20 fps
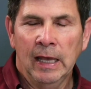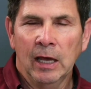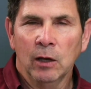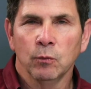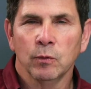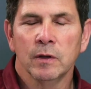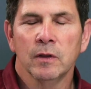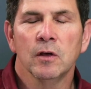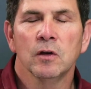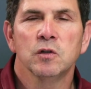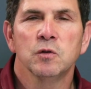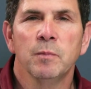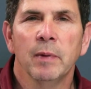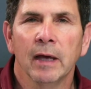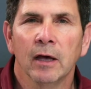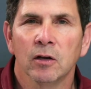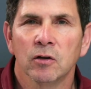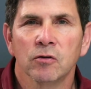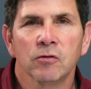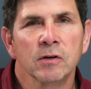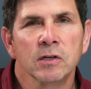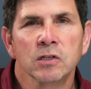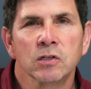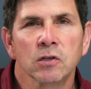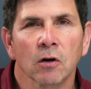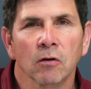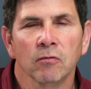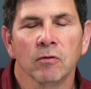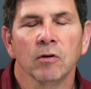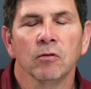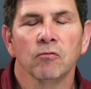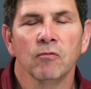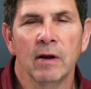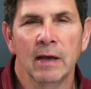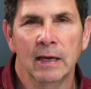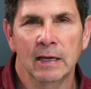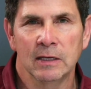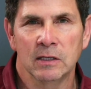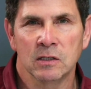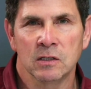And when those boundaries are
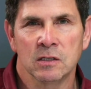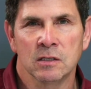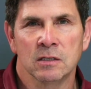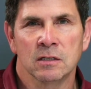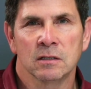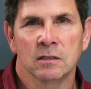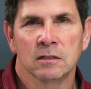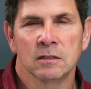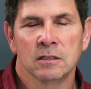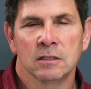erased,